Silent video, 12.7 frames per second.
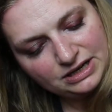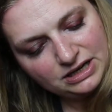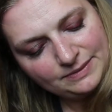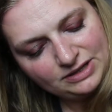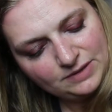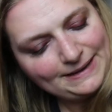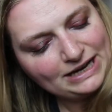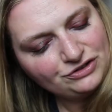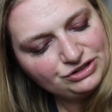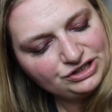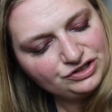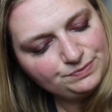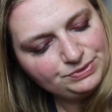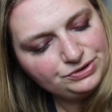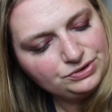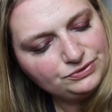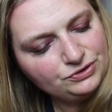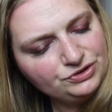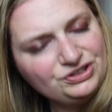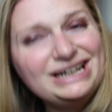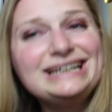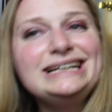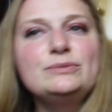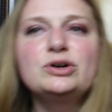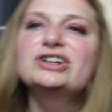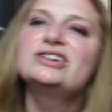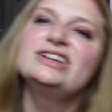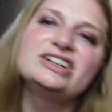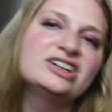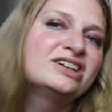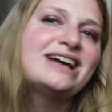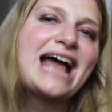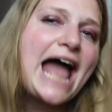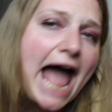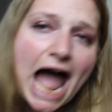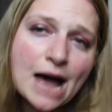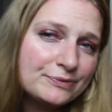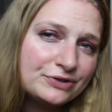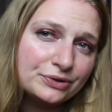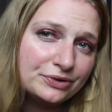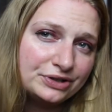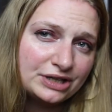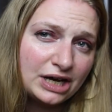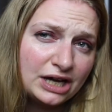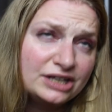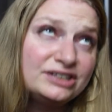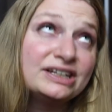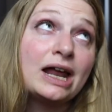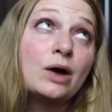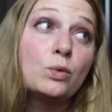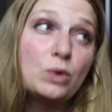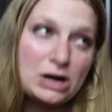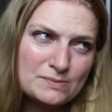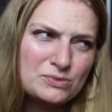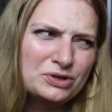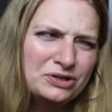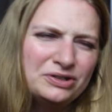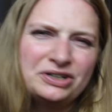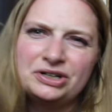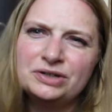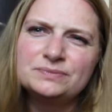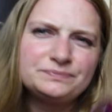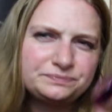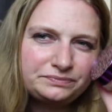Um, and the packaging is beautiful. Did I need more glitter? Absolutely not. Did I want more glitter?